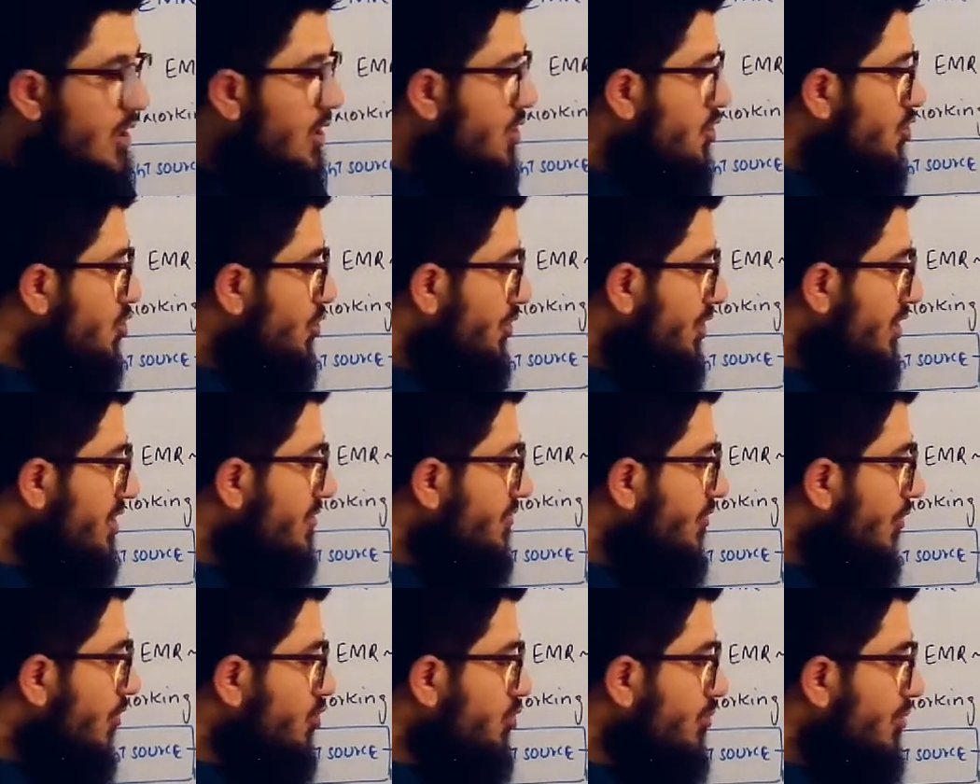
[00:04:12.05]
So this
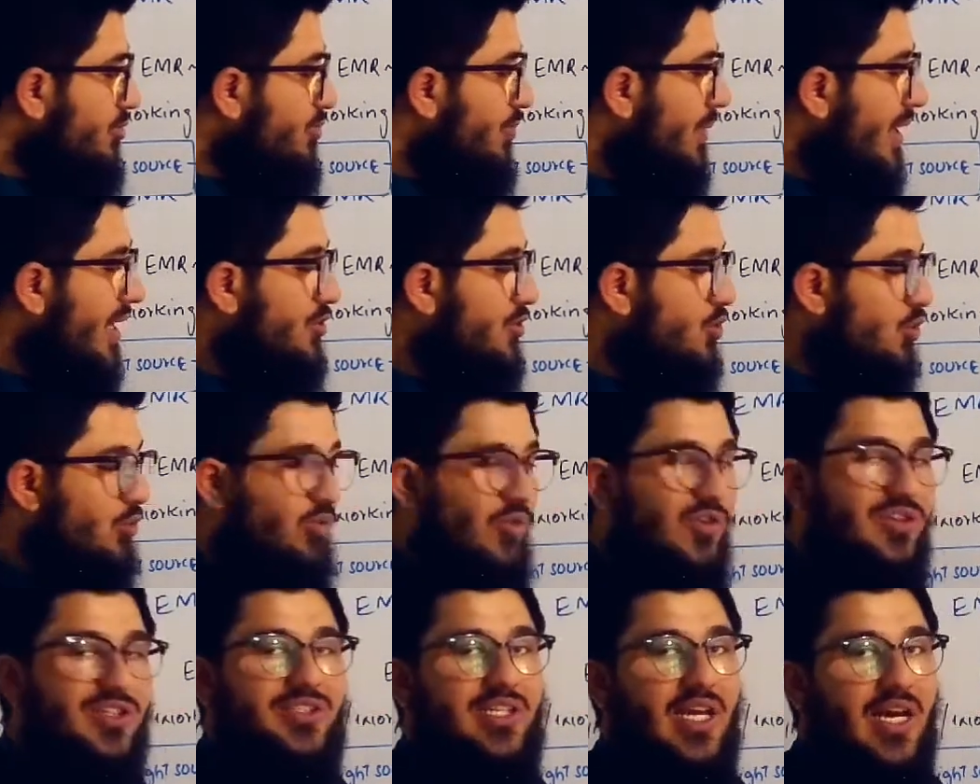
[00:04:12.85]
photomultiplier tube
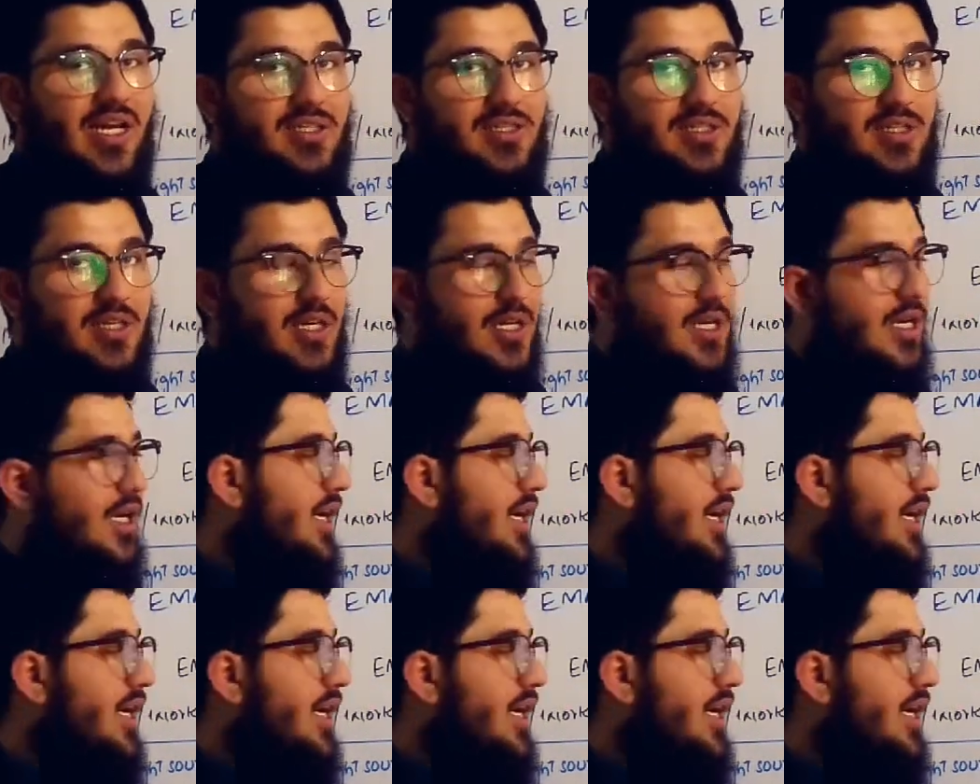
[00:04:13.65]
will detect,